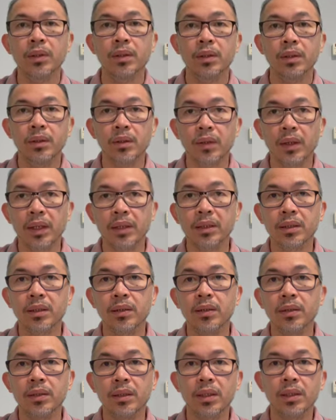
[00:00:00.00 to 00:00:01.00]
you ask
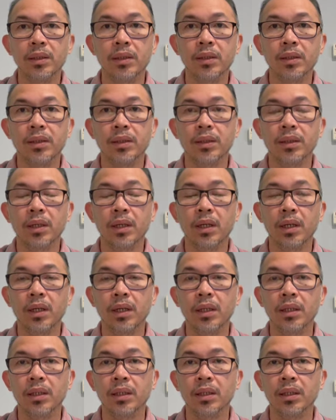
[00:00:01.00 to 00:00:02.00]
your seniors,
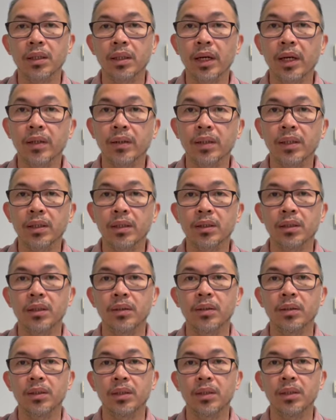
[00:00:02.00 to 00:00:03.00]
carers
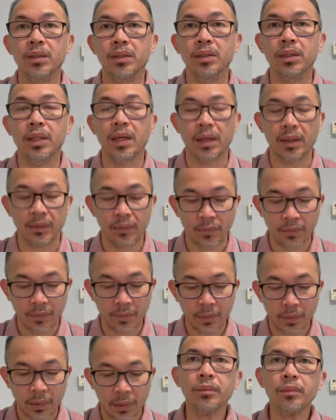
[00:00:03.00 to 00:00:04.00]
or senior staff.
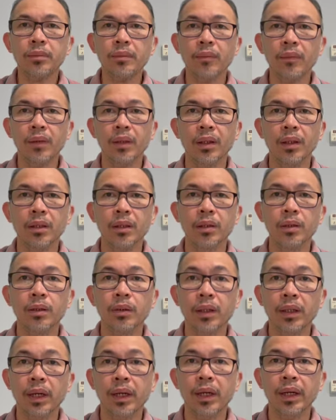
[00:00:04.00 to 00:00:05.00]
You
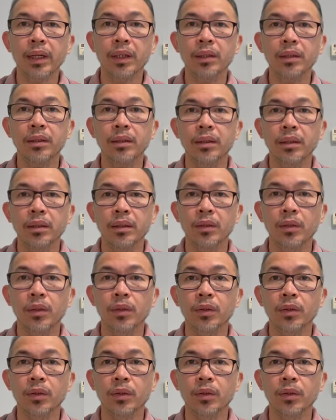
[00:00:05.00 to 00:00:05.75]
can go